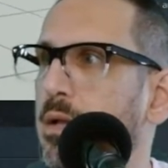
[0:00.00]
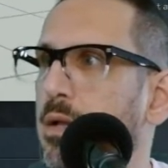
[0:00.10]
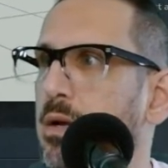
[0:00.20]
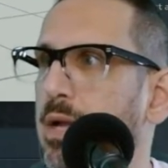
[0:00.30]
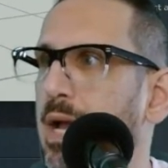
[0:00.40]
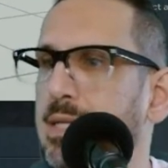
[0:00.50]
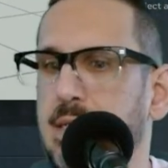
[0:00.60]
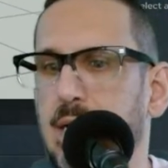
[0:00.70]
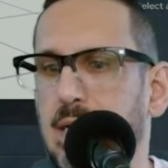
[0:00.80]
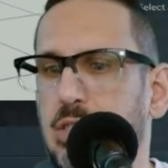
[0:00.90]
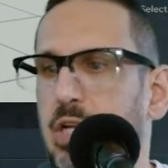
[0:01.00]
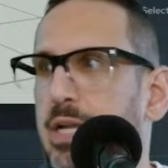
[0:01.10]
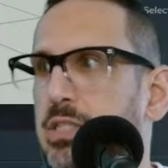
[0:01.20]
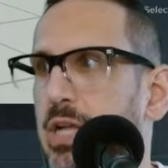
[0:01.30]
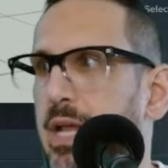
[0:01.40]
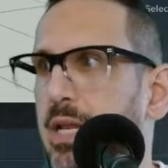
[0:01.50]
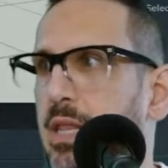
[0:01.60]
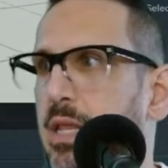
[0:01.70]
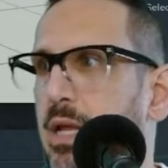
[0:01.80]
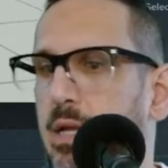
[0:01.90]
Okay, I did not change
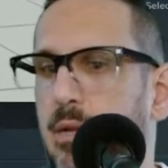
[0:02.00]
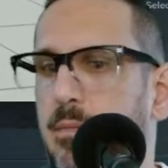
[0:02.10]
anything.